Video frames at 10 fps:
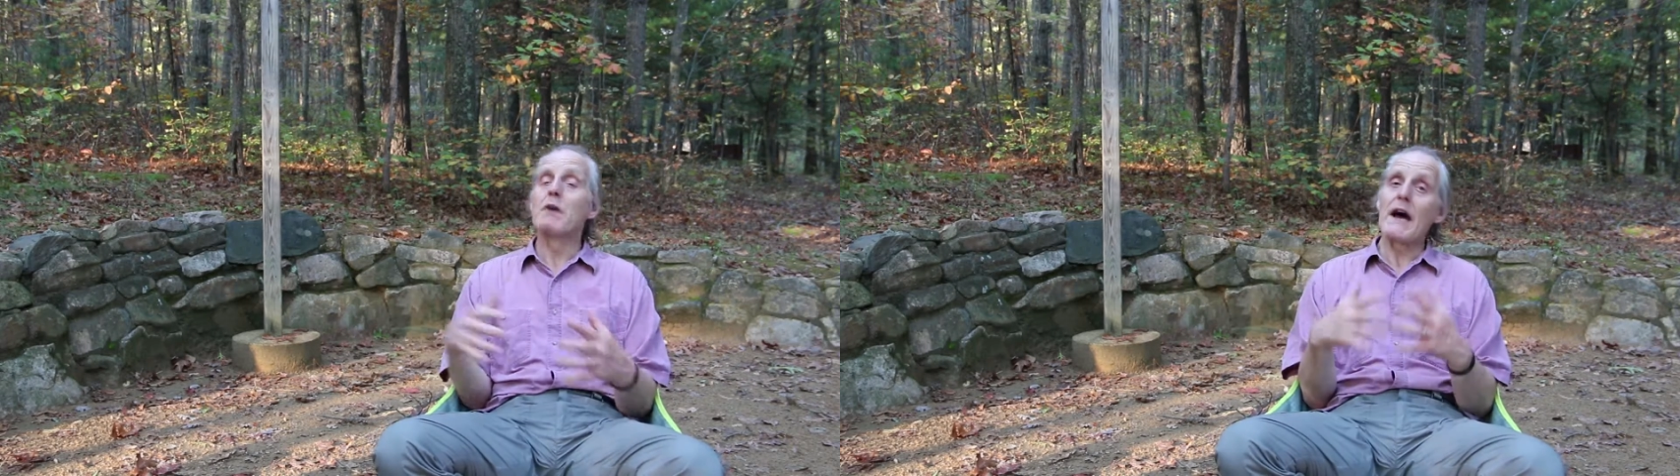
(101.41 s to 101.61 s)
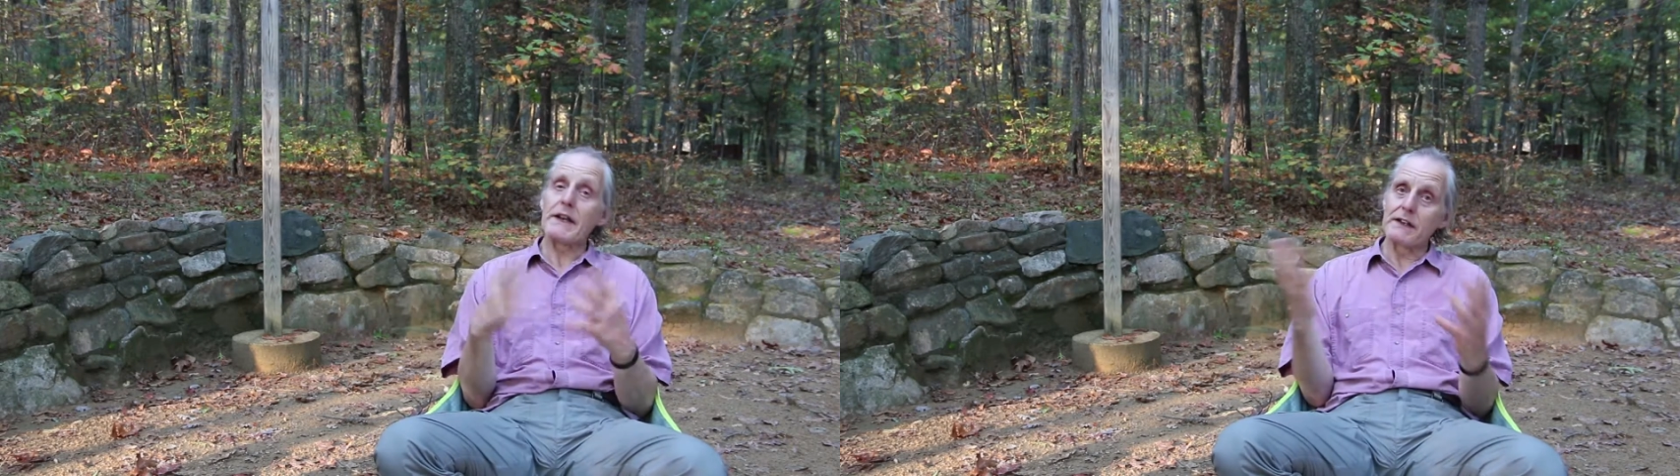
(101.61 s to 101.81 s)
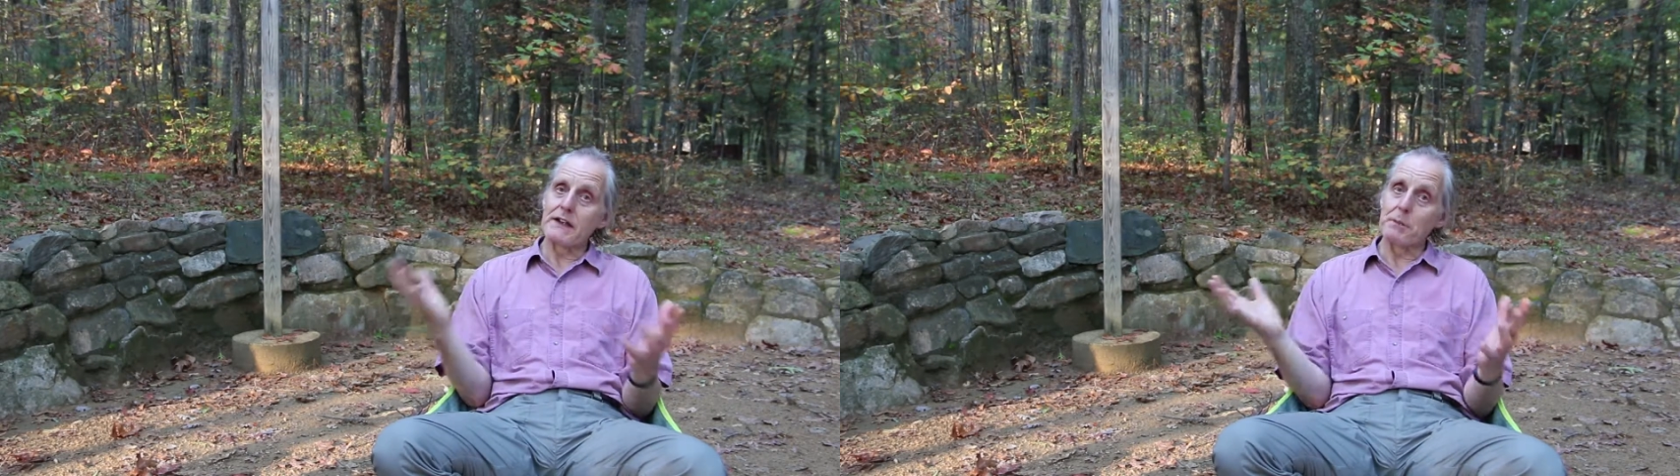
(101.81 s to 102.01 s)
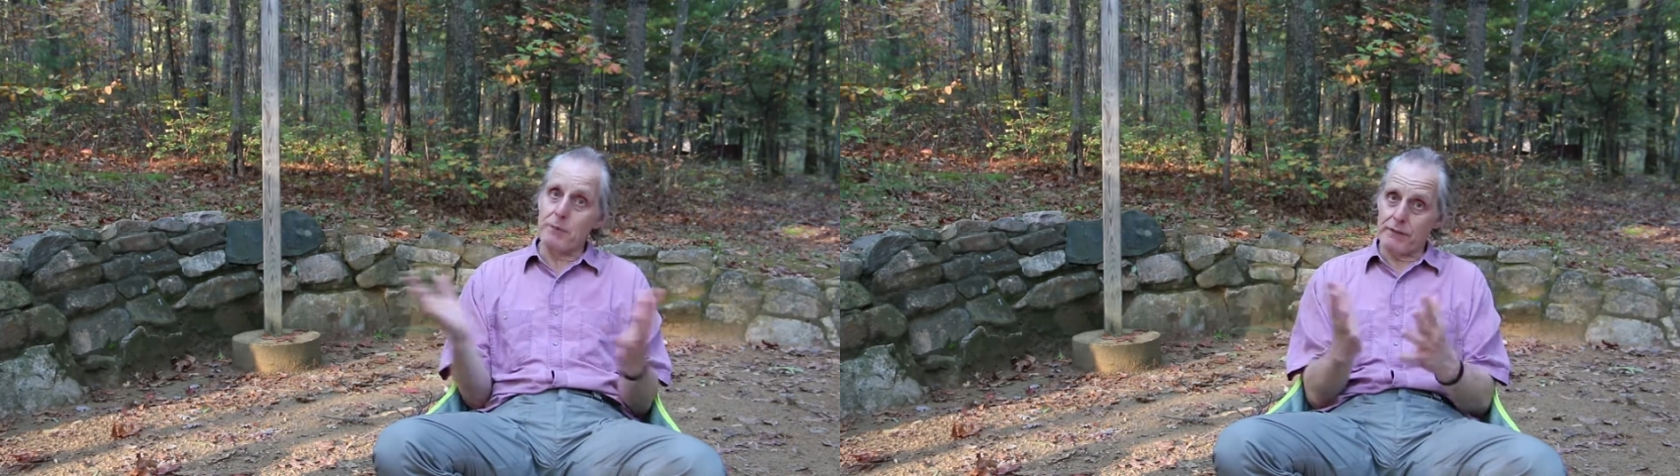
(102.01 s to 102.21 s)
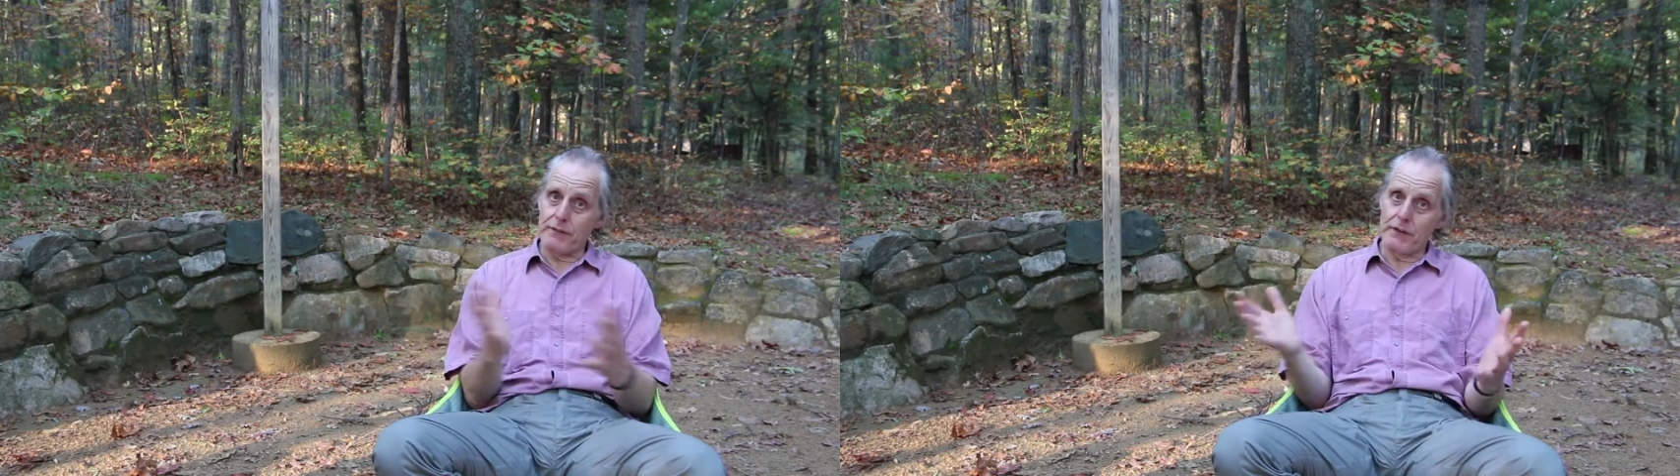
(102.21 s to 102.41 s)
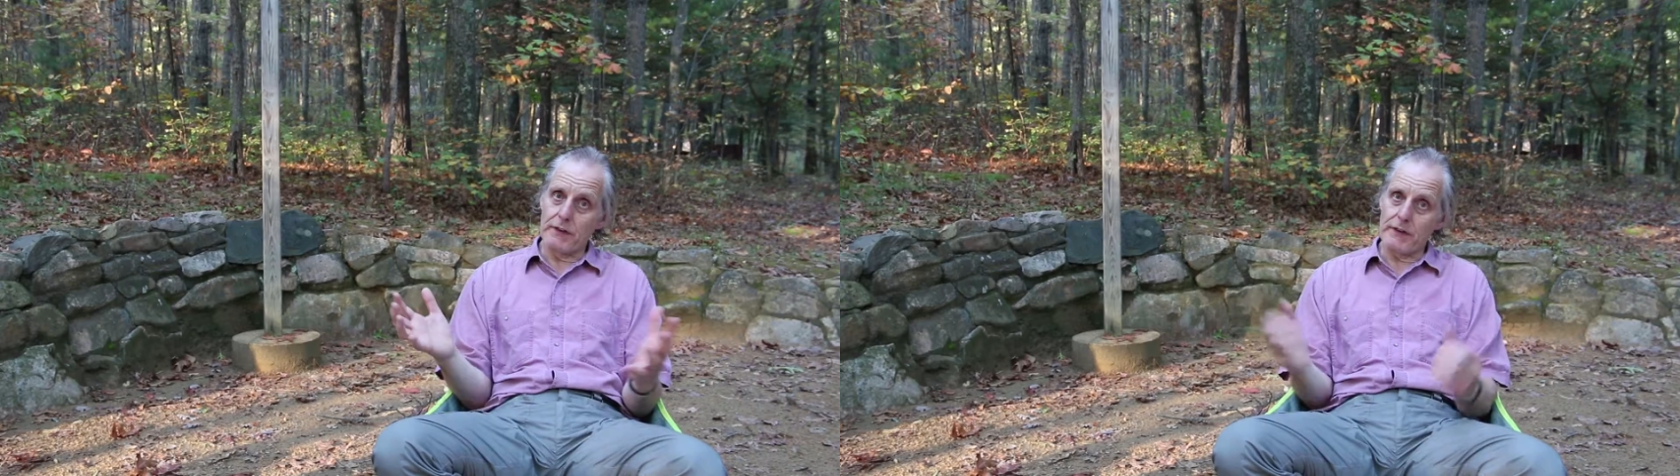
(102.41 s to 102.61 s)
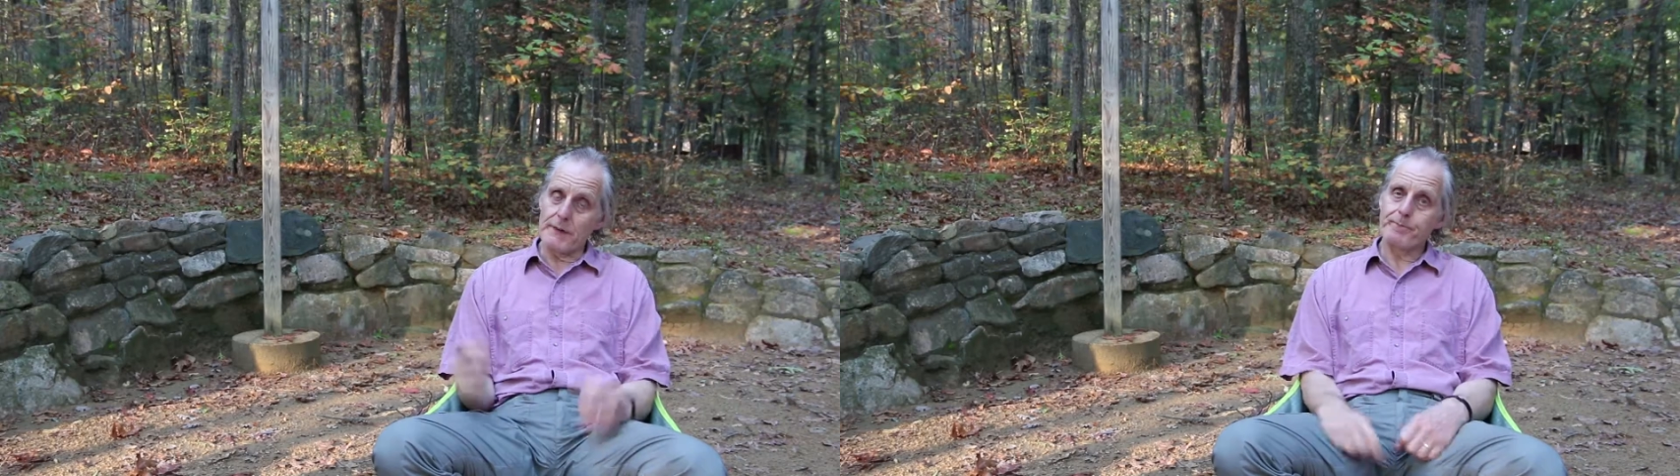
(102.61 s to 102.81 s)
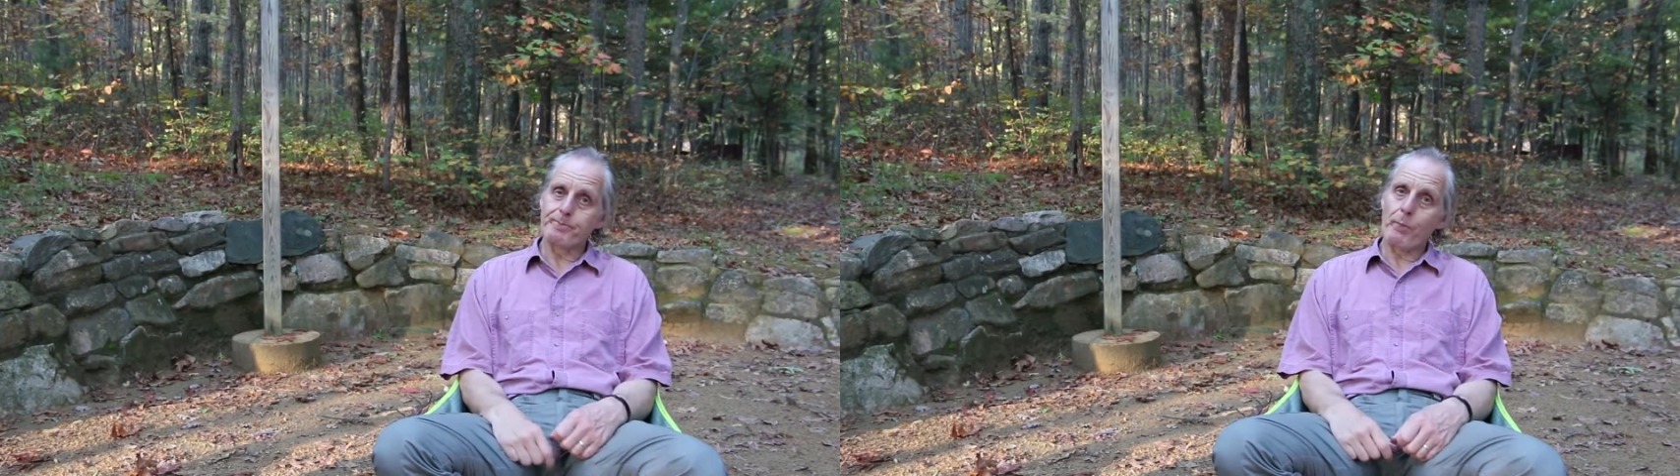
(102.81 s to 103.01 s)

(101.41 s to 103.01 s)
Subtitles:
and a little bit further,